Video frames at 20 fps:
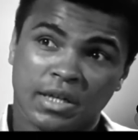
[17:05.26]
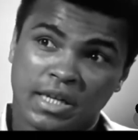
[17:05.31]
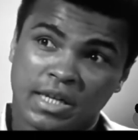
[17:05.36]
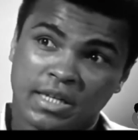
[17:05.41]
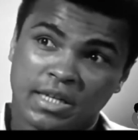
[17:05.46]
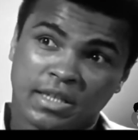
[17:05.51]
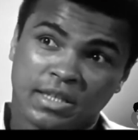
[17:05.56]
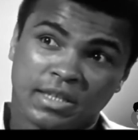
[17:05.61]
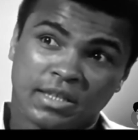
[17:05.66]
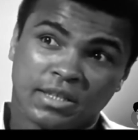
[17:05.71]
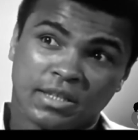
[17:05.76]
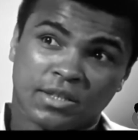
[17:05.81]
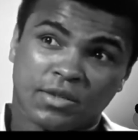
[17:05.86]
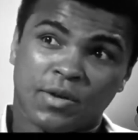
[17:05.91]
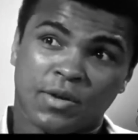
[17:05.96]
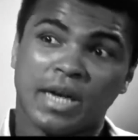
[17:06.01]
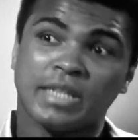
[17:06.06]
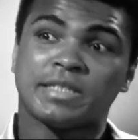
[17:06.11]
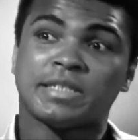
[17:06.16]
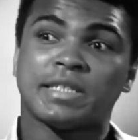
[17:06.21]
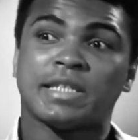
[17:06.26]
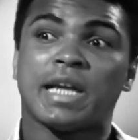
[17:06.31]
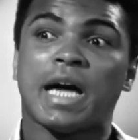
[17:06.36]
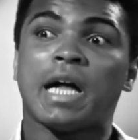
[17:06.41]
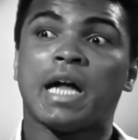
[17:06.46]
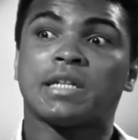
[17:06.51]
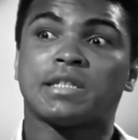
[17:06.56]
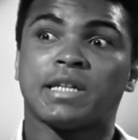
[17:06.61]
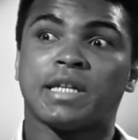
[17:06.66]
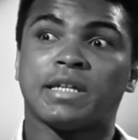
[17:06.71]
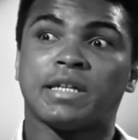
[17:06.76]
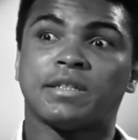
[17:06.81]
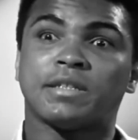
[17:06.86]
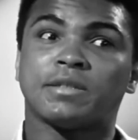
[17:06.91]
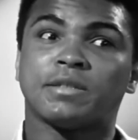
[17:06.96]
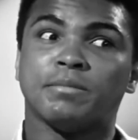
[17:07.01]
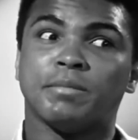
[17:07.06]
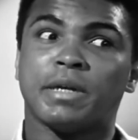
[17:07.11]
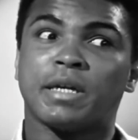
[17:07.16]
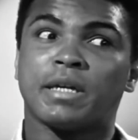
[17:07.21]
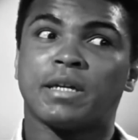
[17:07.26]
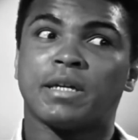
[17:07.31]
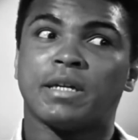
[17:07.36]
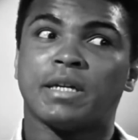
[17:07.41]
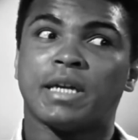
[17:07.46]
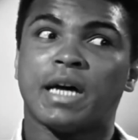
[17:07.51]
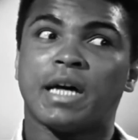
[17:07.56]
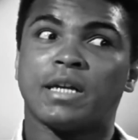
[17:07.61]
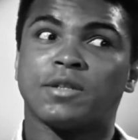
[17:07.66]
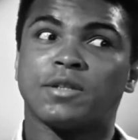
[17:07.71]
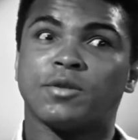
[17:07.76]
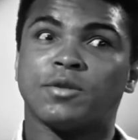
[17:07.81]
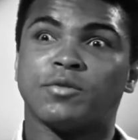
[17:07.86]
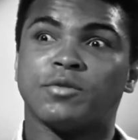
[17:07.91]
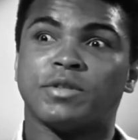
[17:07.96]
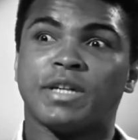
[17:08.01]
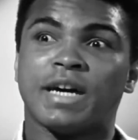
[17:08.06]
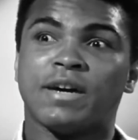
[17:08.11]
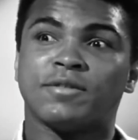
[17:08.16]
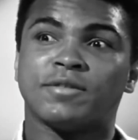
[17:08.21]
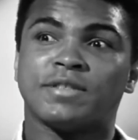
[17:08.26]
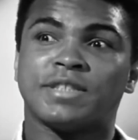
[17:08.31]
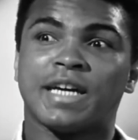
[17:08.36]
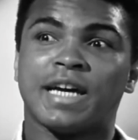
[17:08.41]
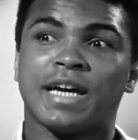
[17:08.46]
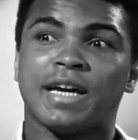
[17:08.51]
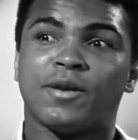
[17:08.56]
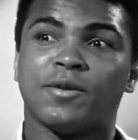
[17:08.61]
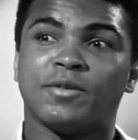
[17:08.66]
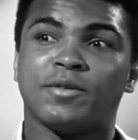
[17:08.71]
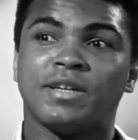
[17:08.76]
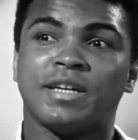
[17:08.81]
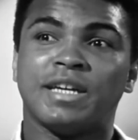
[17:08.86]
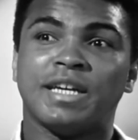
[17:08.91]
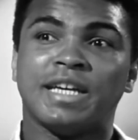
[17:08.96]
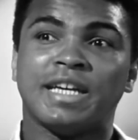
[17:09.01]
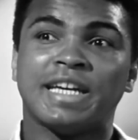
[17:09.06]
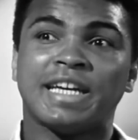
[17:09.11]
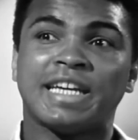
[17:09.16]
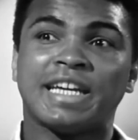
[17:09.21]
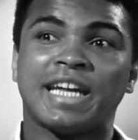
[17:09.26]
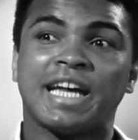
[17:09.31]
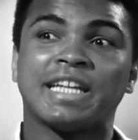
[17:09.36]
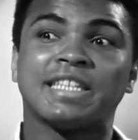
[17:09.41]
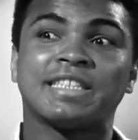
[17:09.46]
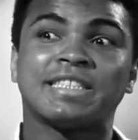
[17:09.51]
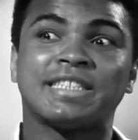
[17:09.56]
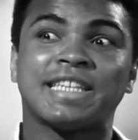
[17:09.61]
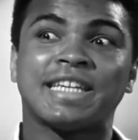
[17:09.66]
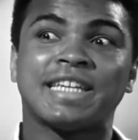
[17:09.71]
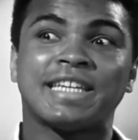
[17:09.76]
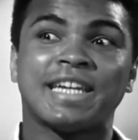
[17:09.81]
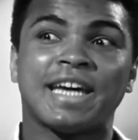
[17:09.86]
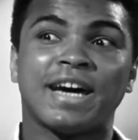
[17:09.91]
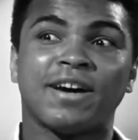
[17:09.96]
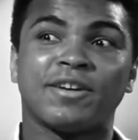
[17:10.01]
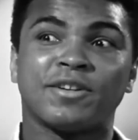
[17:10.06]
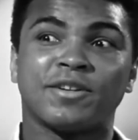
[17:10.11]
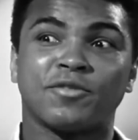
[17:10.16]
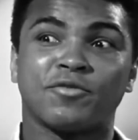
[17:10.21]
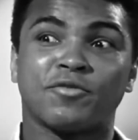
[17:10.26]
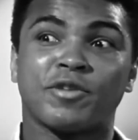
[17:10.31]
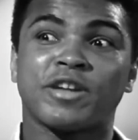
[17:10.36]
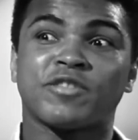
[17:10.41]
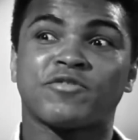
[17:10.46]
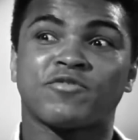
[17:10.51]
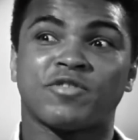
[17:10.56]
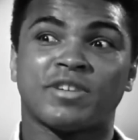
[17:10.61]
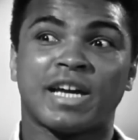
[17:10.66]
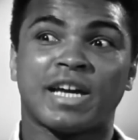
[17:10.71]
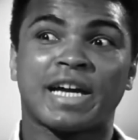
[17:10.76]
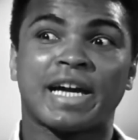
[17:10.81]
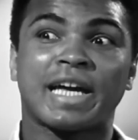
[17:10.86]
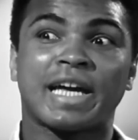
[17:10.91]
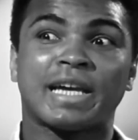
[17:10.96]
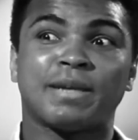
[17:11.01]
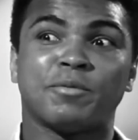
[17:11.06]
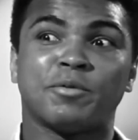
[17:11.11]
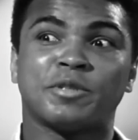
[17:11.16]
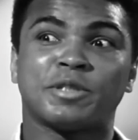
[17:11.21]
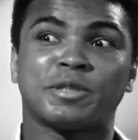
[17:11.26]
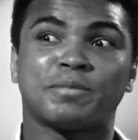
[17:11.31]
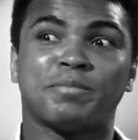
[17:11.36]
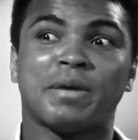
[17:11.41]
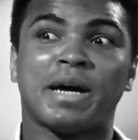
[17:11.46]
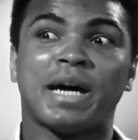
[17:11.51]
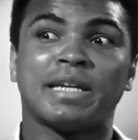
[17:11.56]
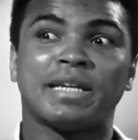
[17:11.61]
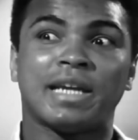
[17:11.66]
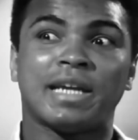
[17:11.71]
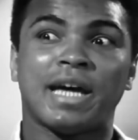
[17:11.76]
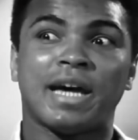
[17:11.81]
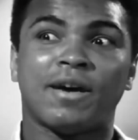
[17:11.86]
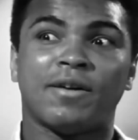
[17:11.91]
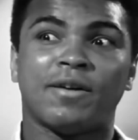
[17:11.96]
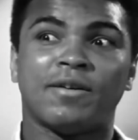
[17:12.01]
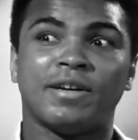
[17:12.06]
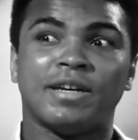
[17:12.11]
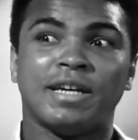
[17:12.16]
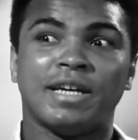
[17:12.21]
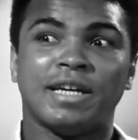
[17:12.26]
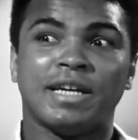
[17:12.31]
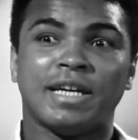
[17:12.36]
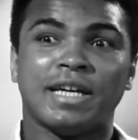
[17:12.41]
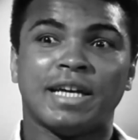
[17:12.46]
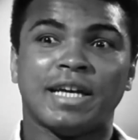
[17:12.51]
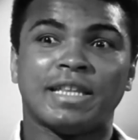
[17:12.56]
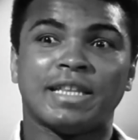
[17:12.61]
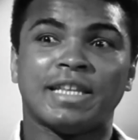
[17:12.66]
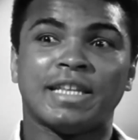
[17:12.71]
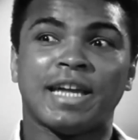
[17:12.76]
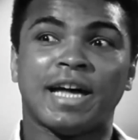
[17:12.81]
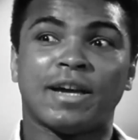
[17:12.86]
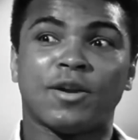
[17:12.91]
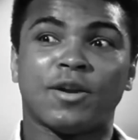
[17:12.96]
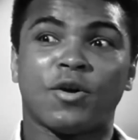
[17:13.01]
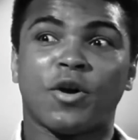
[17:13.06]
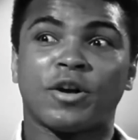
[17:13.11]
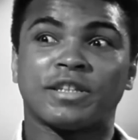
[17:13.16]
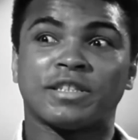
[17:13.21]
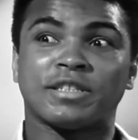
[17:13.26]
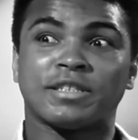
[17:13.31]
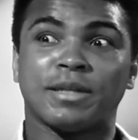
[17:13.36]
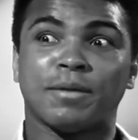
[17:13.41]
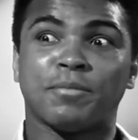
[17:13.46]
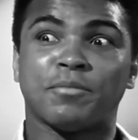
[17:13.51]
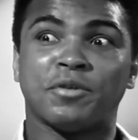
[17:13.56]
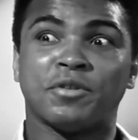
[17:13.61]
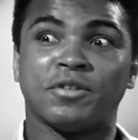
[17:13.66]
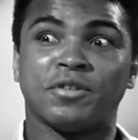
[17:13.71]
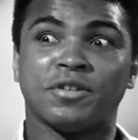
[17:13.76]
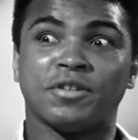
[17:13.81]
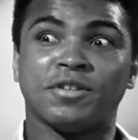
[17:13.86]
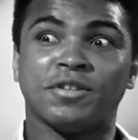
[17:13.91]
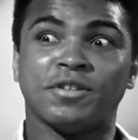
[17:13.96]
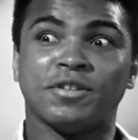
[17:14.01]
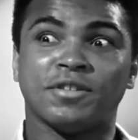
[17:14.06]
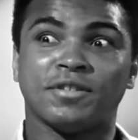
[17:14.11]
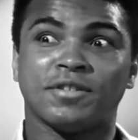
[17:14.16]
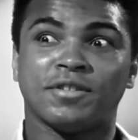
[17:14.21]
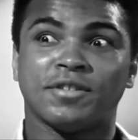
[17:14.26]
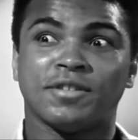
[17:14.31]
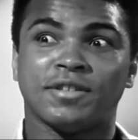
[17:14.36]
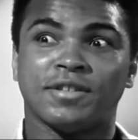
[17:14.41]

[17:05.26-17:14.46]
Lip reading: And so I said, I'll take this medal and I'll go downtown and I'll sit down in a restaurant. I got them on the spot now, and then I'll order something to eat.